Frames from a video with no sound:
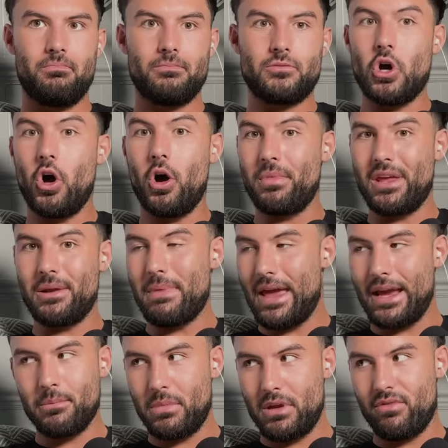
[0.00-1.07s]
Tommy and
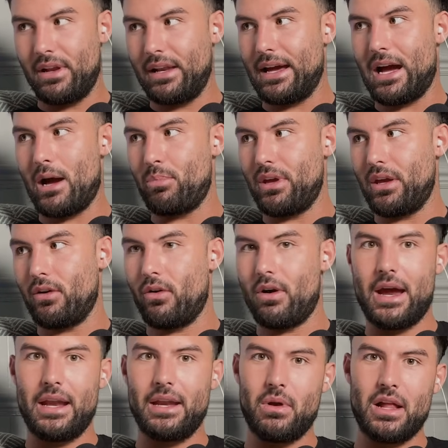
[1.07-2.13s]
Megan being really happy or
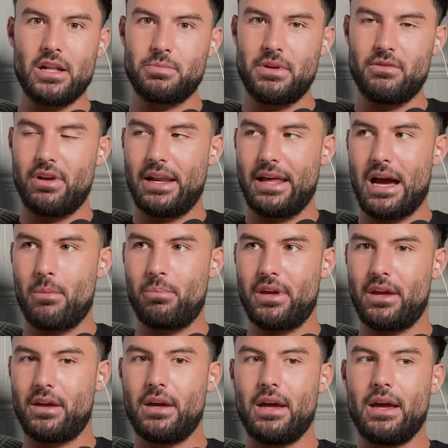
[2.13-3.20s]
anyone else being really
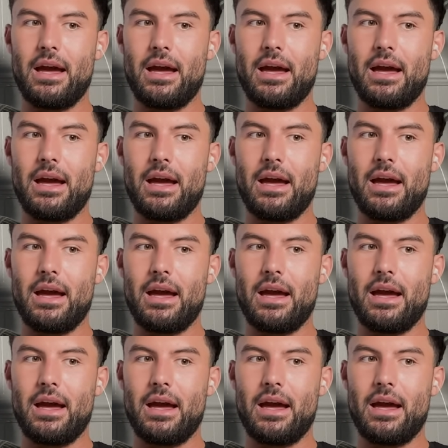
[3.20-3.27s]
happy.